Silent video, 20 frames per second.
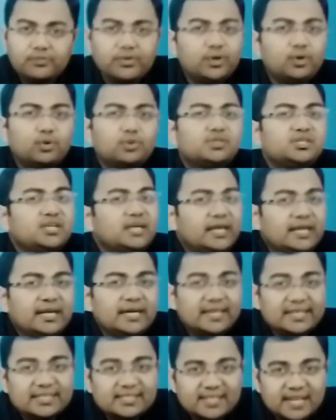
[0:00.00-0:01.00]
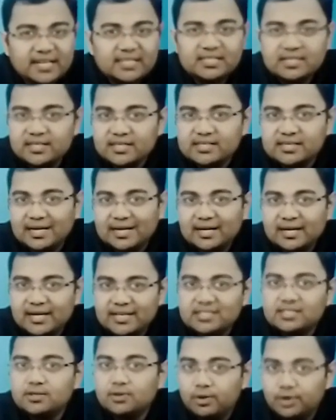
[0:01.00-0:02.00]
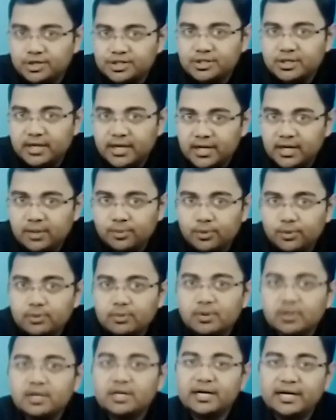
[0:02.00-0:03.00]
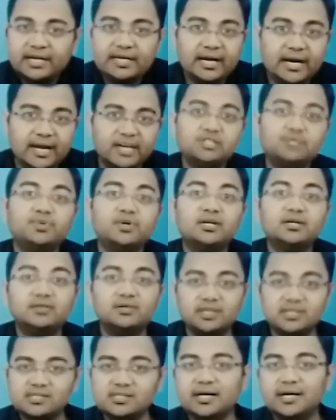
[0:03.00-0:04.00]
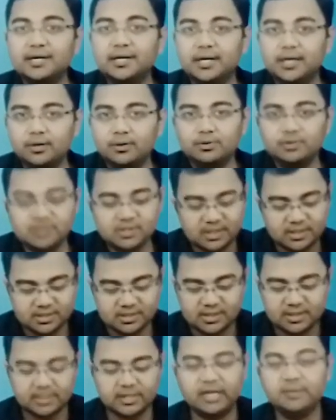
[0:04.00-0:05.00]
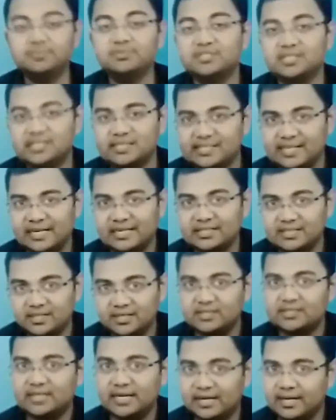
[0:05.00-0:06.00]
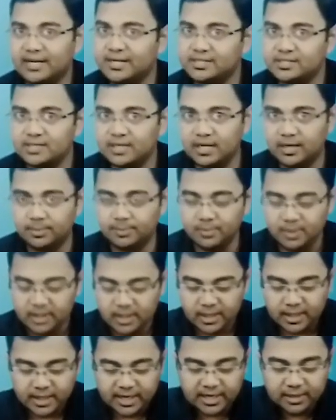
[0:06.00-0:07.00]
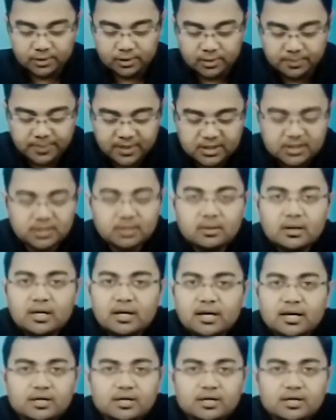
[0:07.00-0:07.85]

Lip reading: We don't see any INSAT series satellites launched anymore. It has been discontinued since the time GSAT series satellites came into the picture.